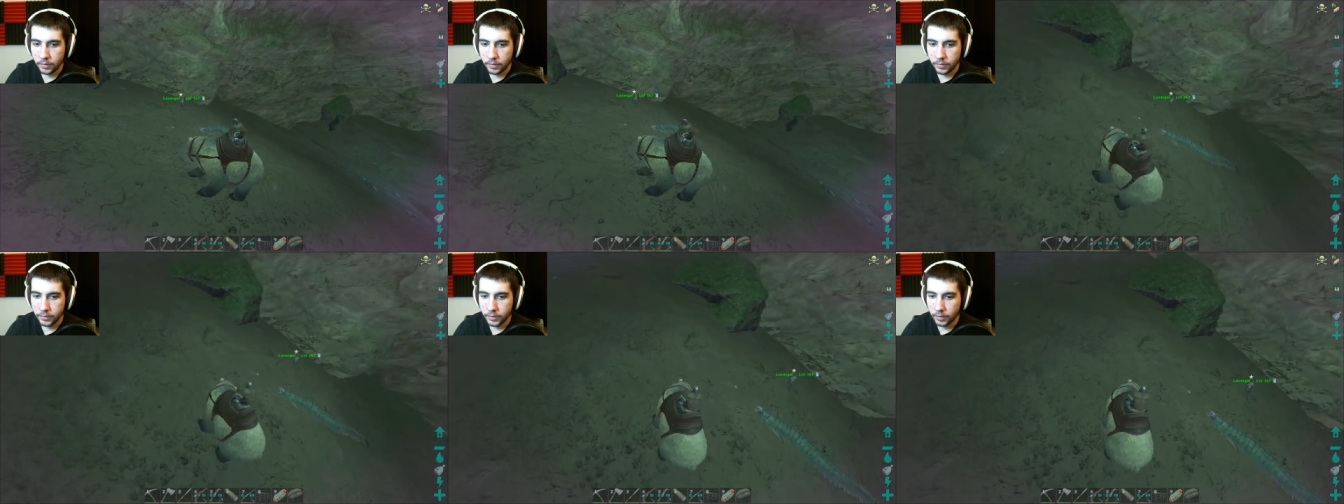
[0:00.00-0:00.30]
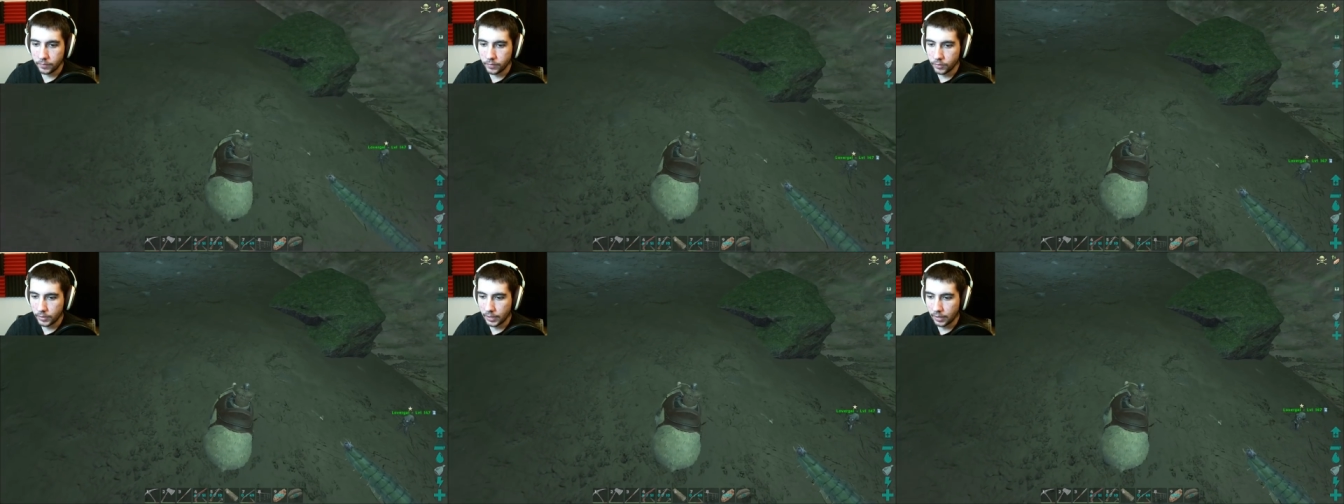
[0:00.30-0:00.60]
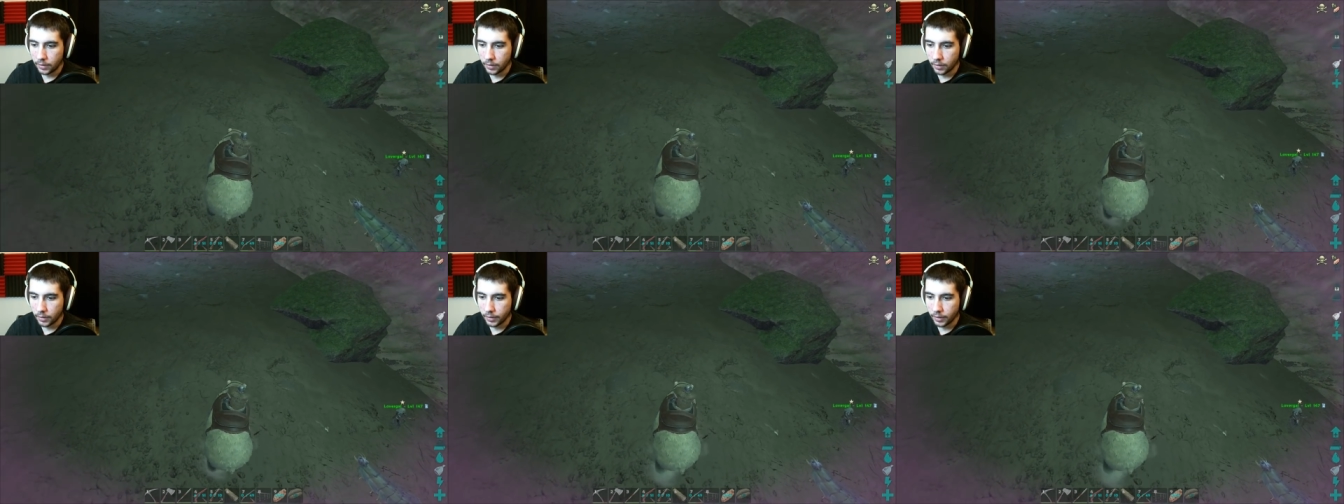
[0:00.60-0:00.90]
See if you
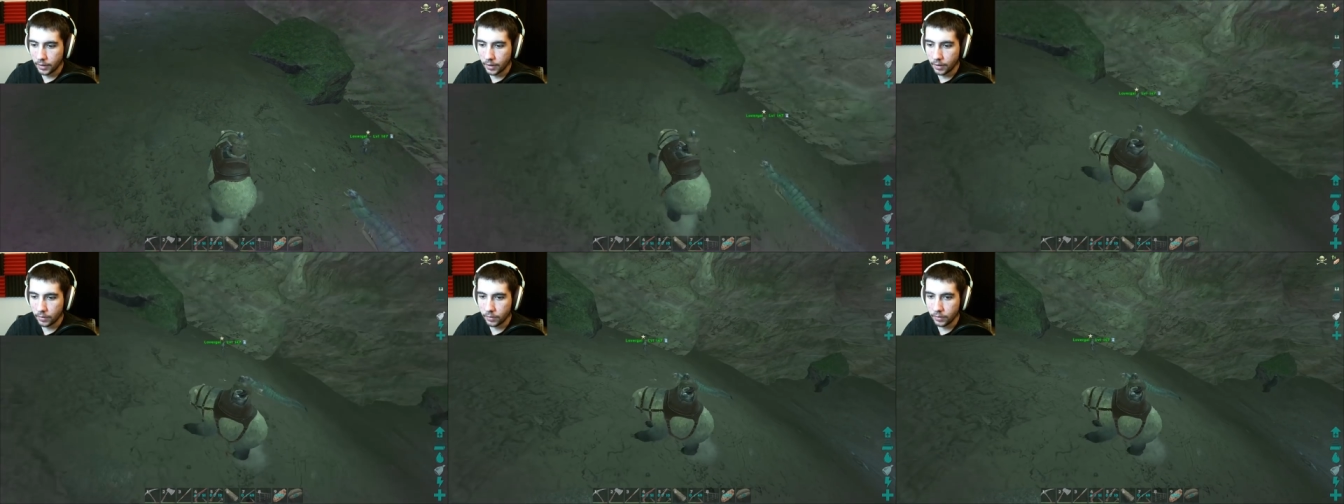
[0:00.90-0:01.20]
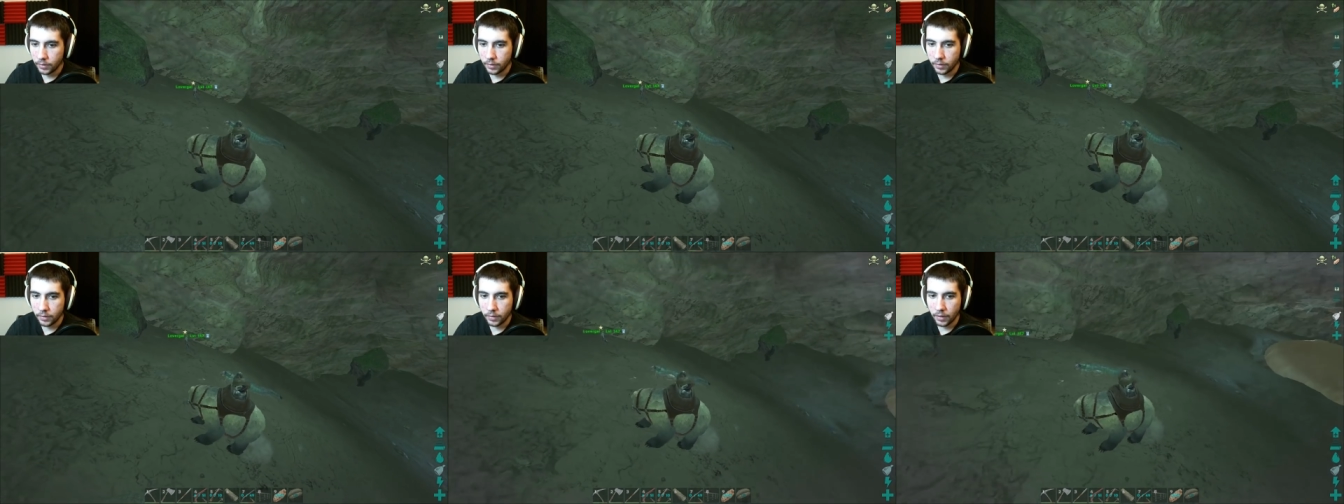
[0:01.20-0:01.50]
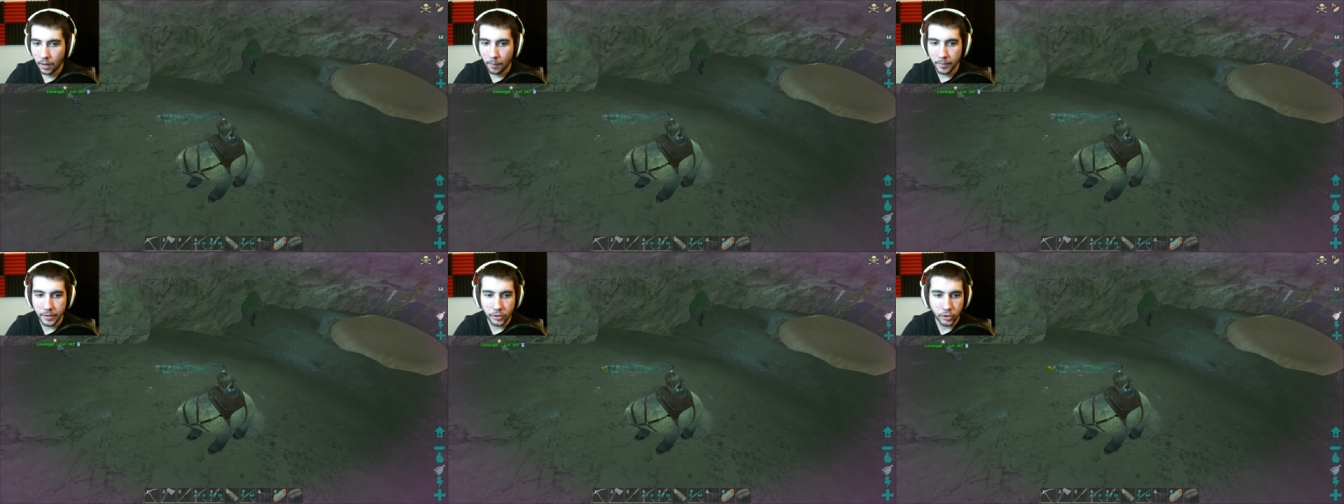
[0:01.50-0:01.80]
can't knock it out.
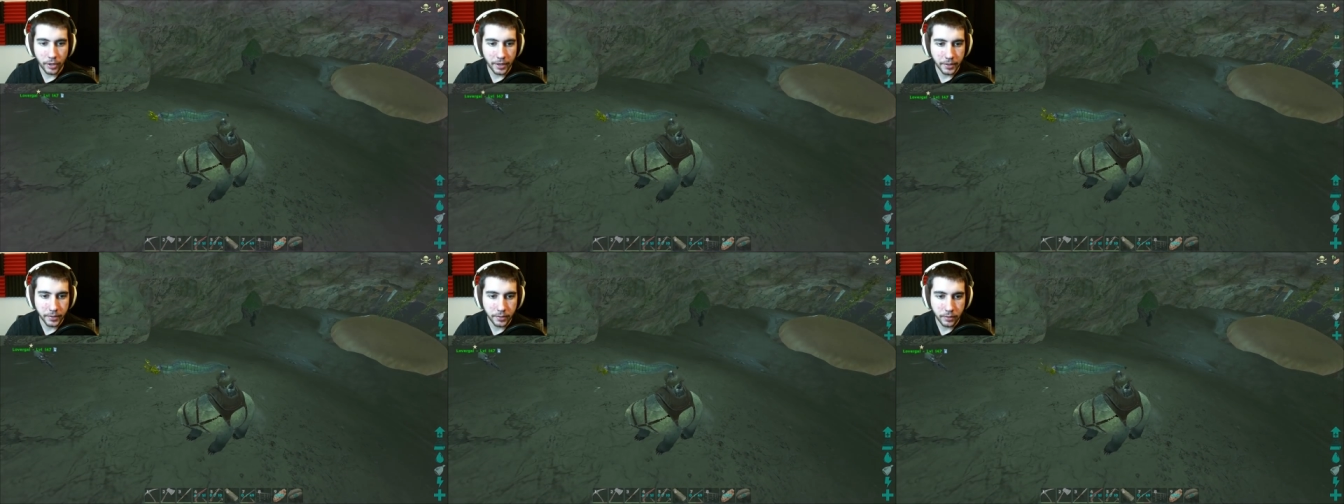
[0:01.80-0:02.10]
How many tranks